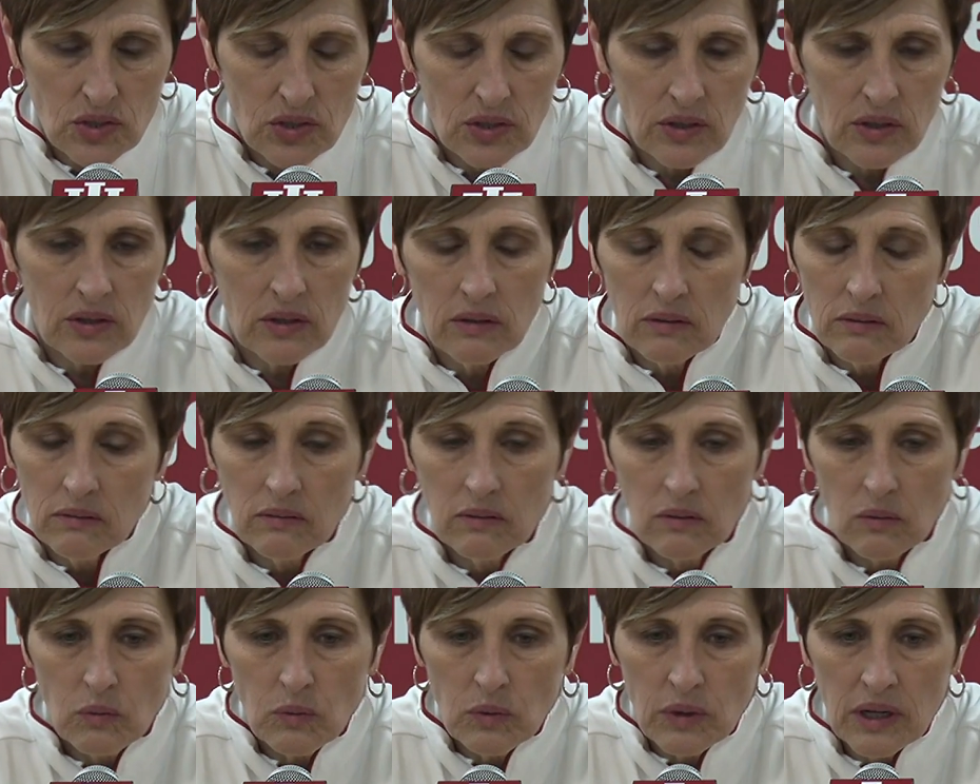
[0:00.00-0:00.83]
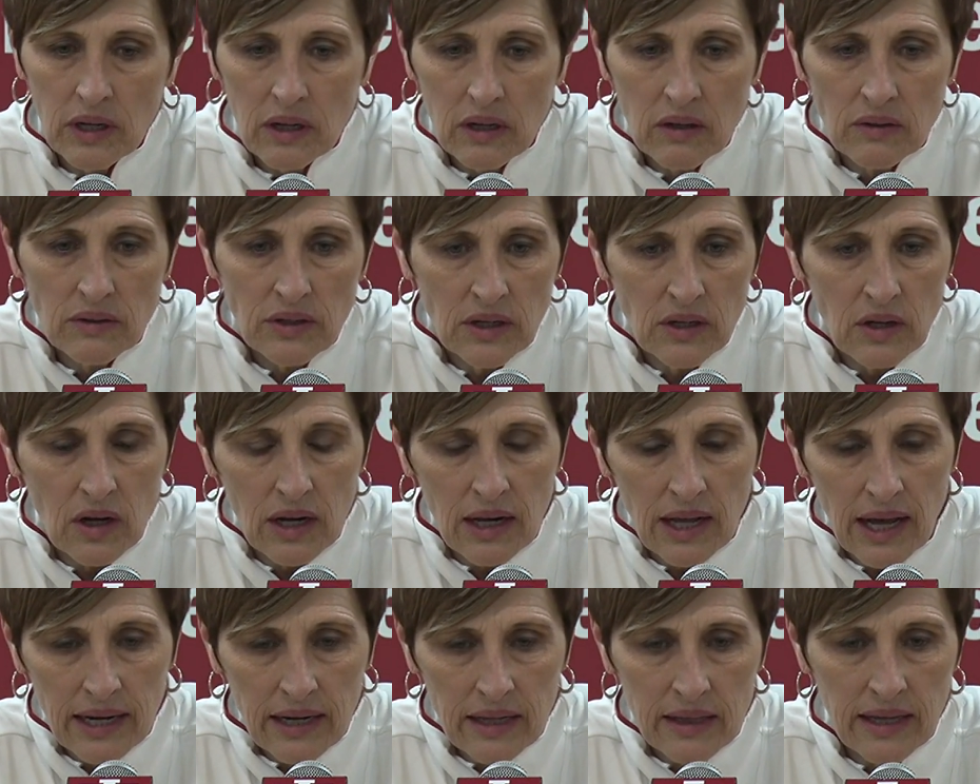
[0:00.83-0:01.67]
Sure. Well,
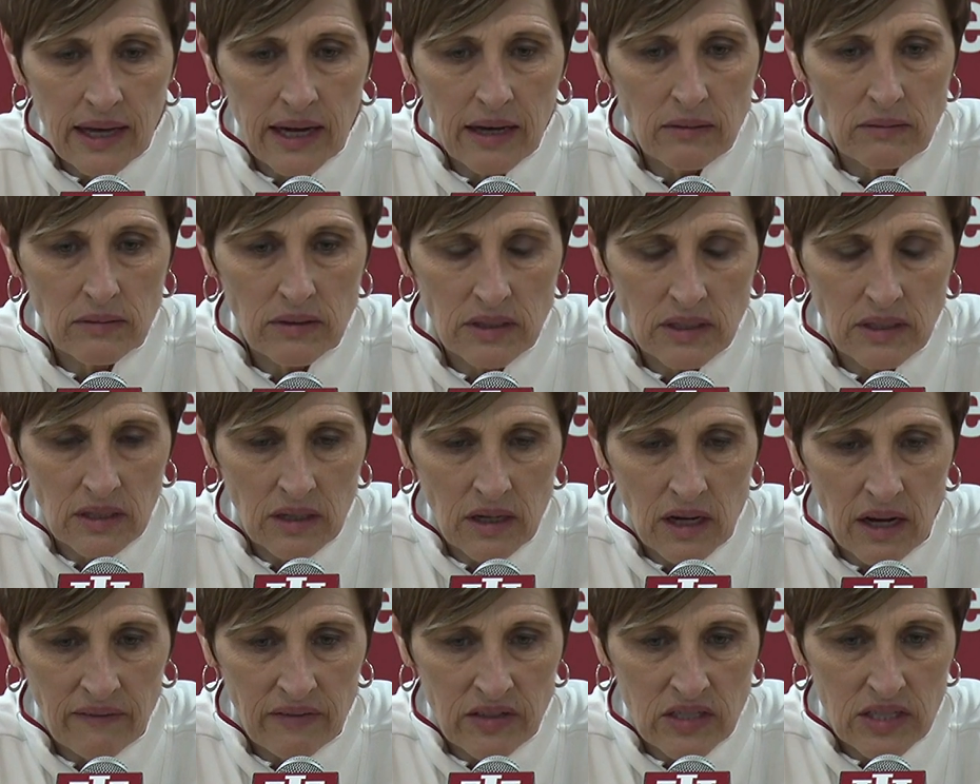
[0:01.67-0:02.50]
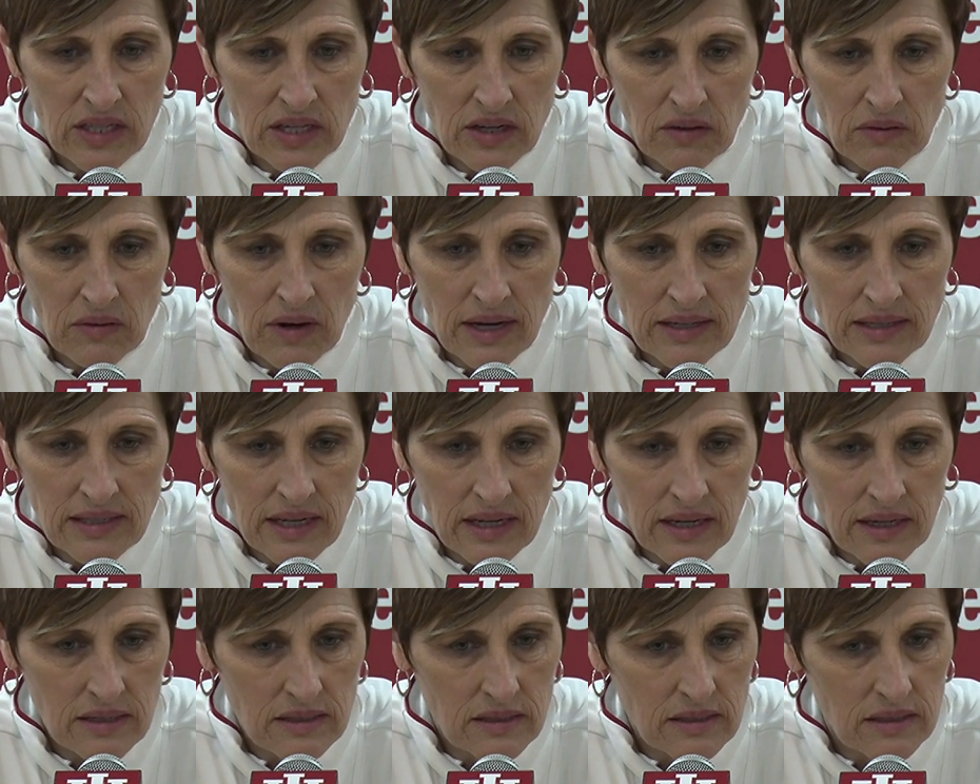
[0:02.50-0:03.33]
a lot of that, obviously,
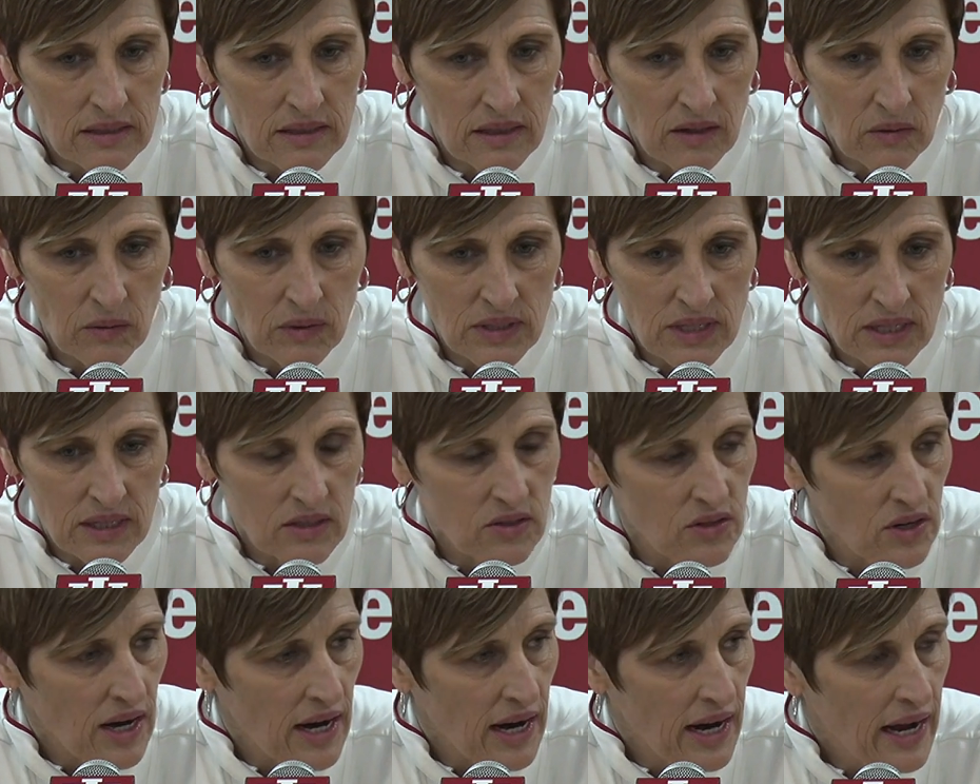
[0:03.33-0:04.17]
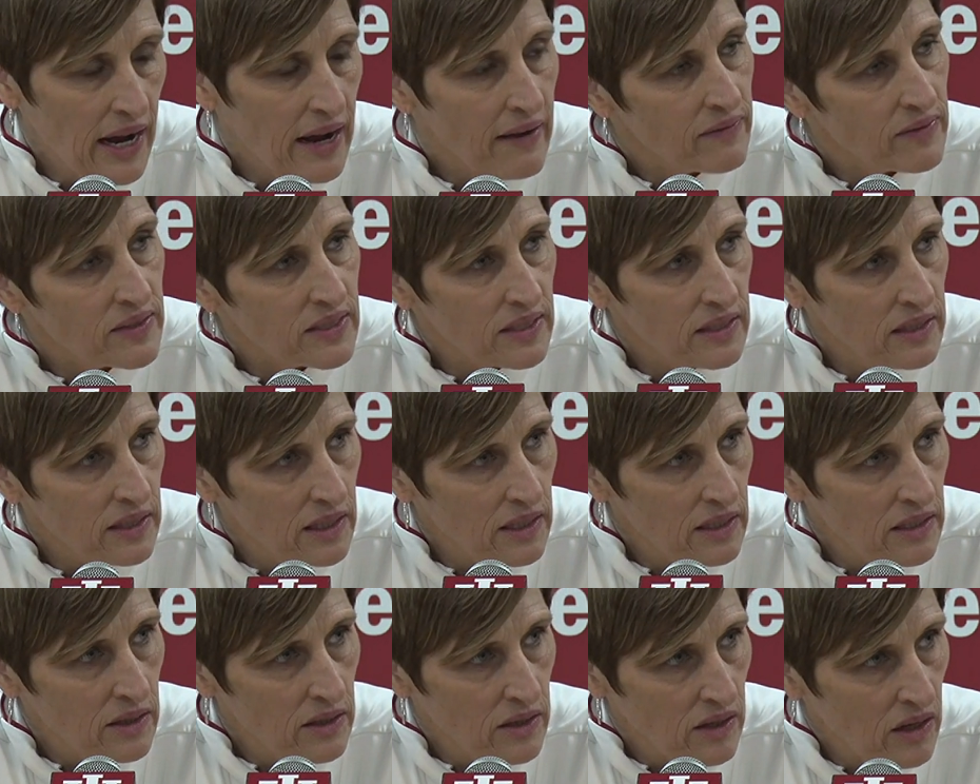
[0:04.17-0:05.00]
Garantes, went to the draft, and
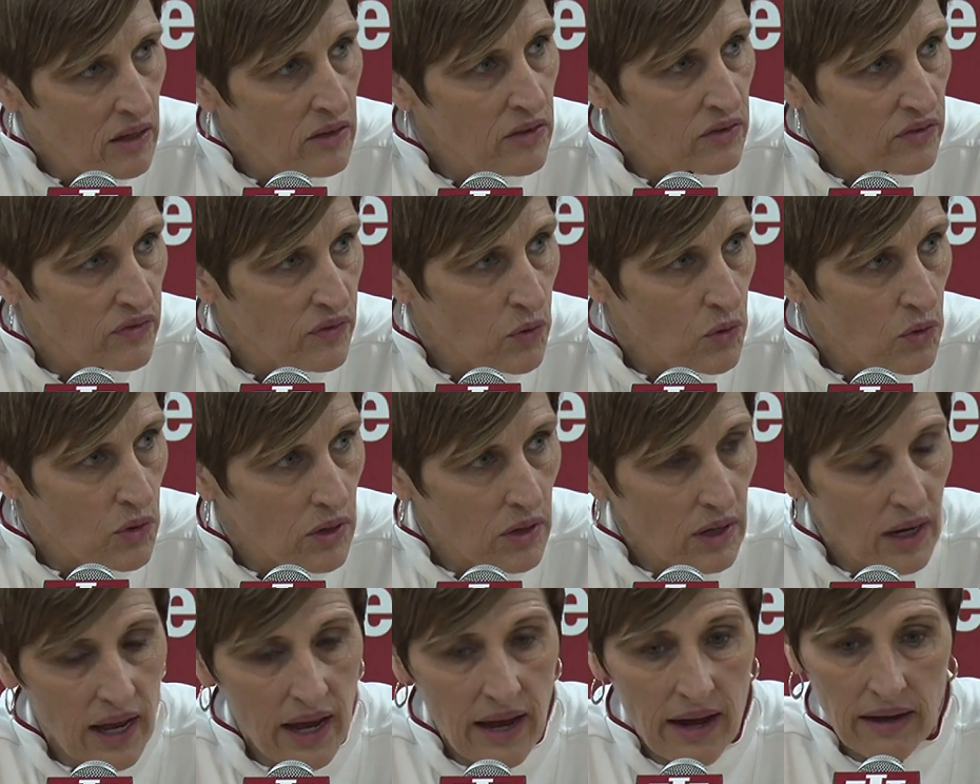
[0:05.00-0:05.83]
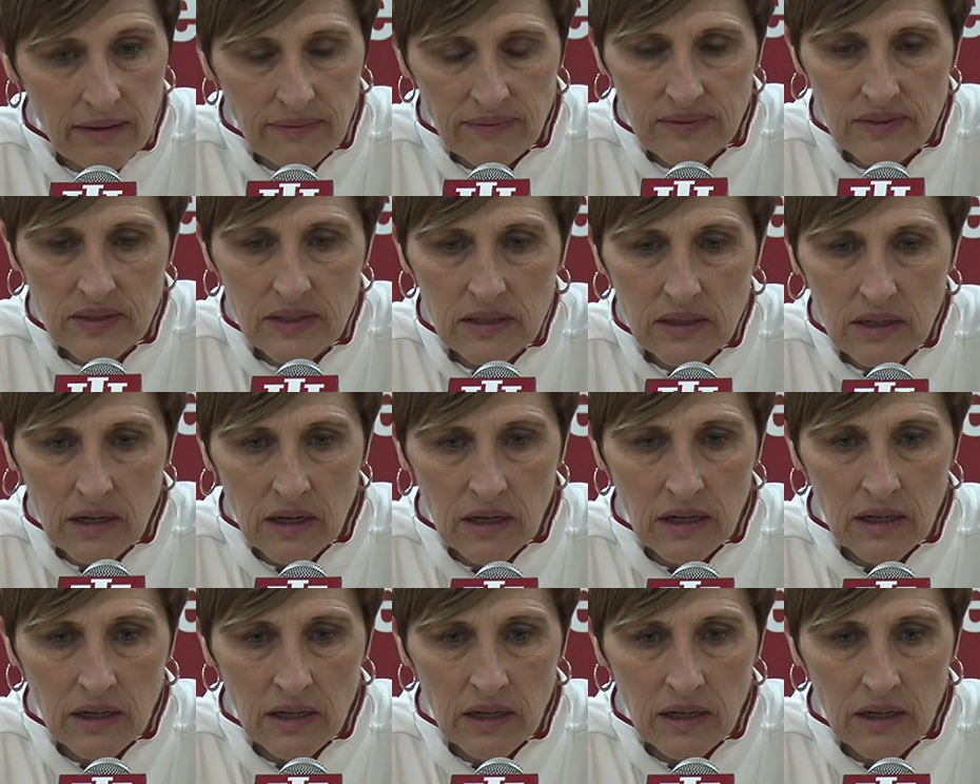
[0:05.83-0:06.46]
then the other four left.